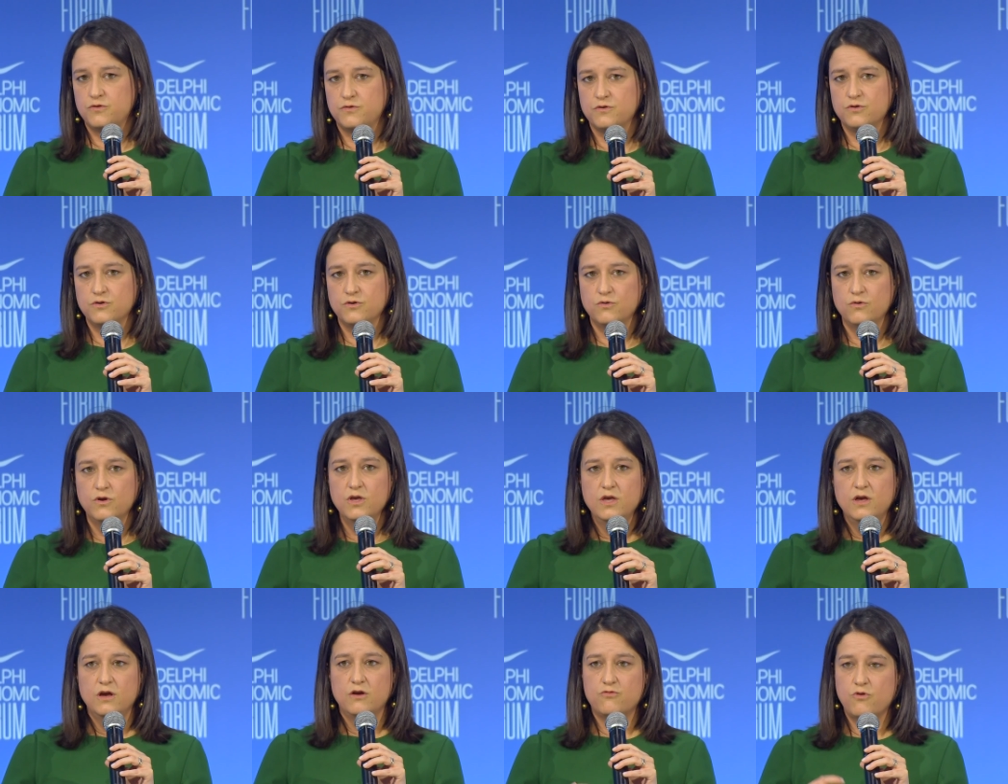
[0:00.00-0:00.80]
through
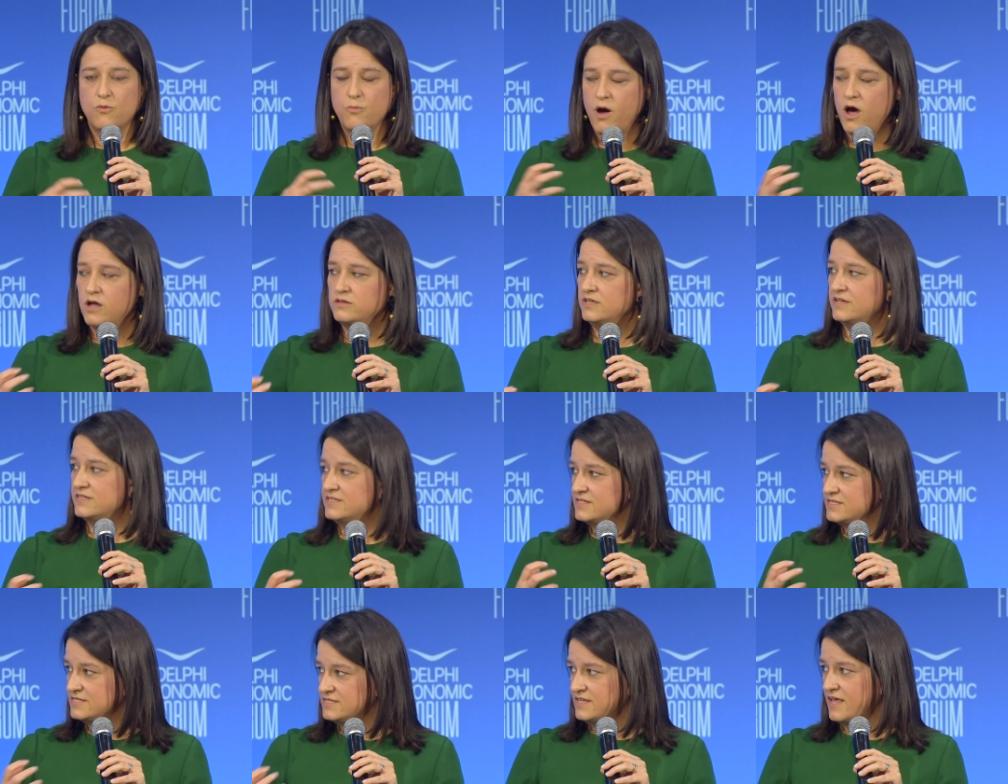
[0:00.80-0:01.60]
robotics
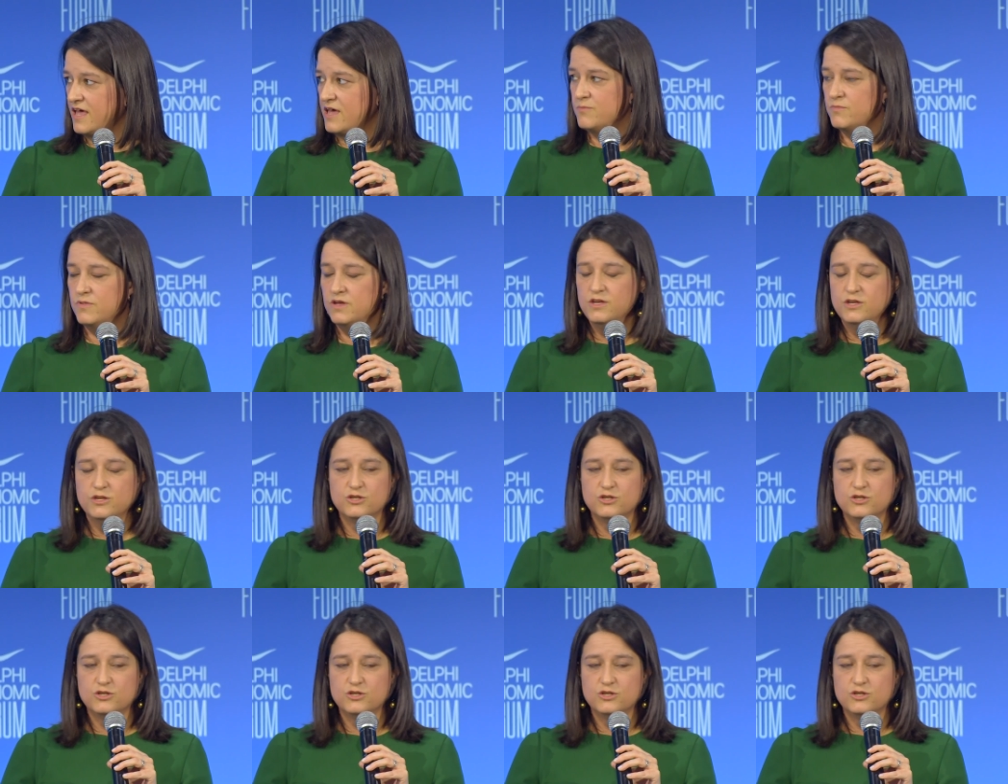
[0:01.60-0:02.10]
and STEM.